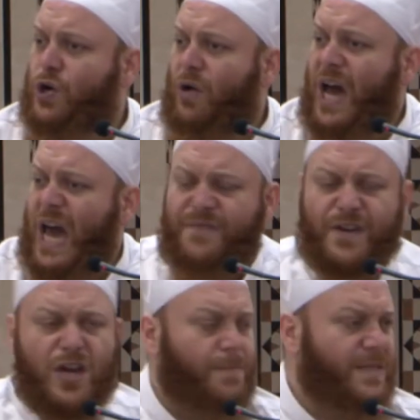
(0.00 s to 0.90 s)
cry
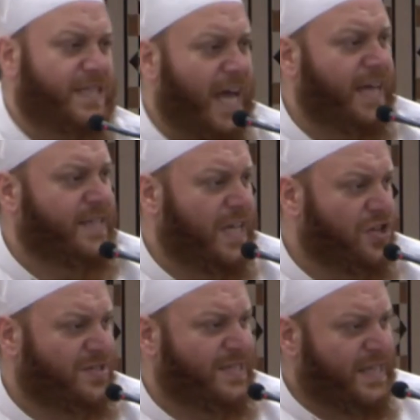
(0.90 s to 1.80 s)
over your mistakes and
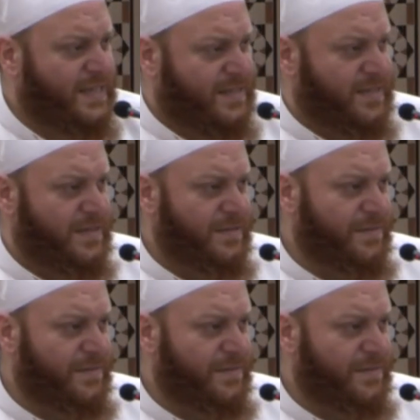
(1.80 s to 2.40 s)
your sins.